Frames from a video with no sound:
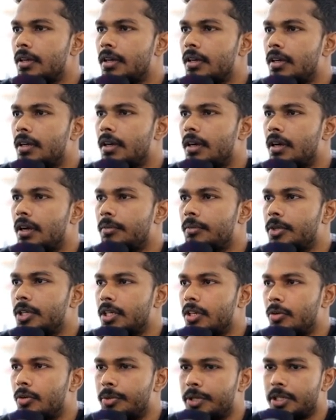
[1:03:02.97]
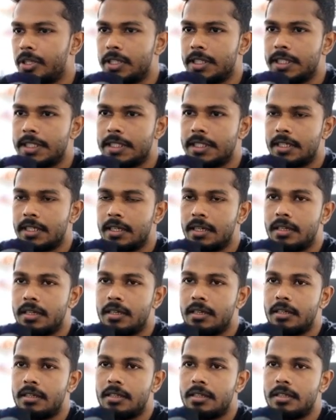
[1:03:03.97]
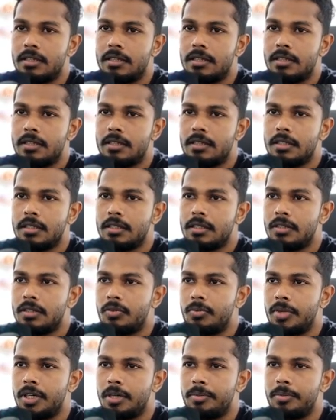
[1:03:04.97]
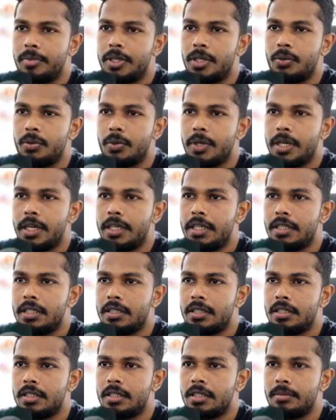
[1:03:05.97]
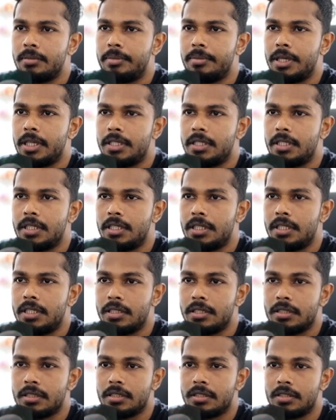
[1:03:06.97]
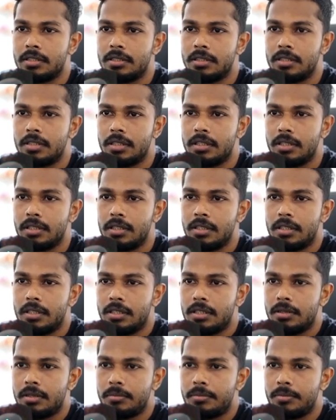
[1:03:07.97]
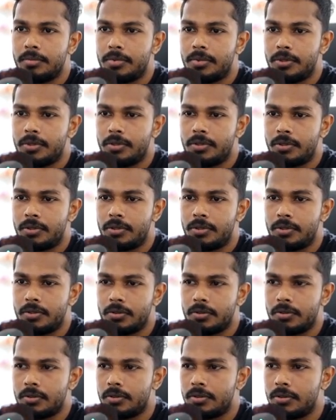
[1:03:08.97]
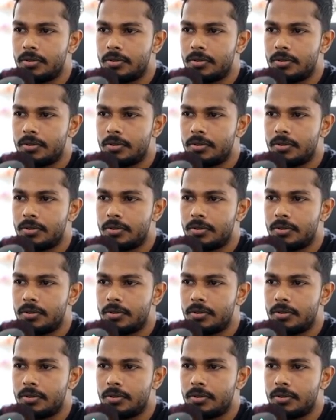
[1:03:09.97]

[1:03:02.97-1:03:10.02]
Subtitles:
I'm gonna copy all this and open up a new editor, paste it here. Protocol.